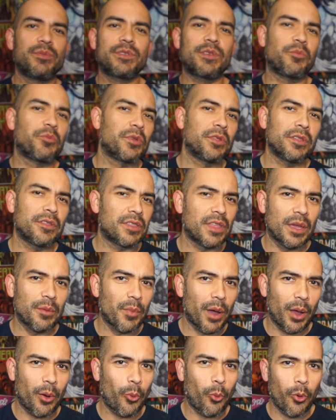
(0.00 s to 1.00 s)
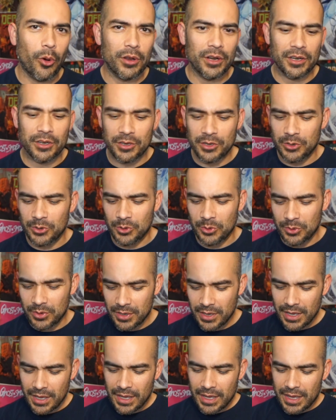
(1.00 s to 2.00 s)
something that they might want to do.
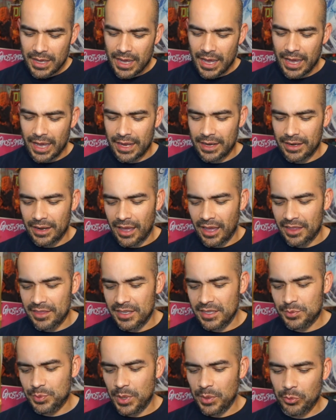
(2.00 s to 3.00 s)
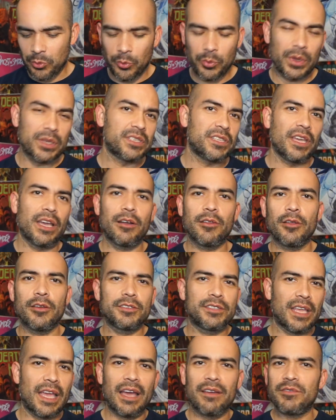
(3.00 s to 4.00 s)
And these people are basically
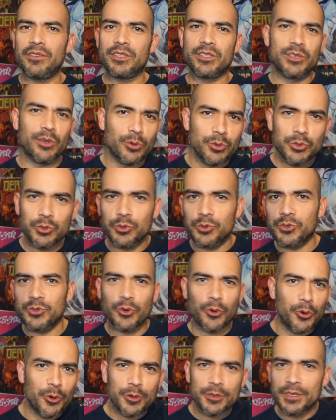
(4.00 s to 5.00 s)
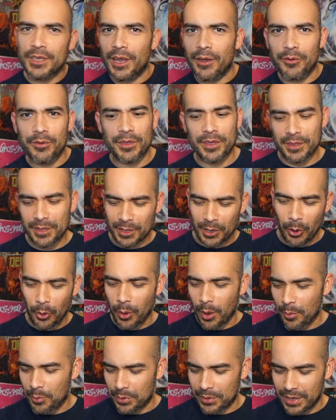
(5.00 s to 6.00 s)
outlaws. They have these social scores and everything that
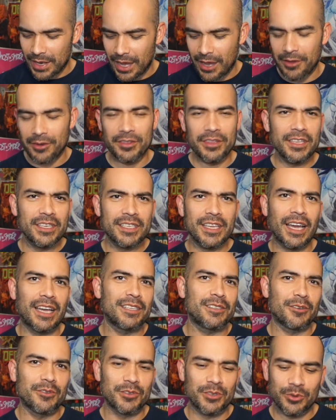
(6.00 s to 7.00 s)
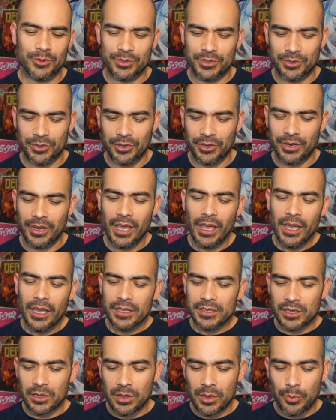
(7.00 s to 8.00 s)
go up and down, and these guys aren't doing too good.
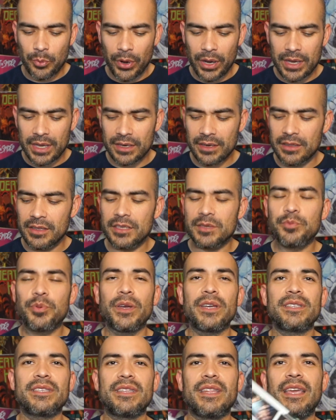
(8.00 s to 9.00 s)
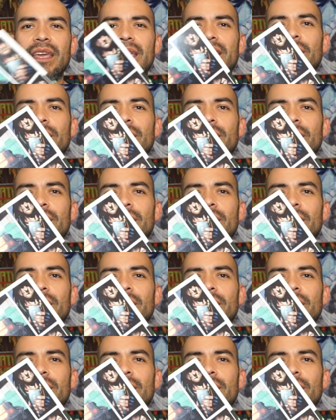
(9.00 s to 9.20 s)
So they break into this place and they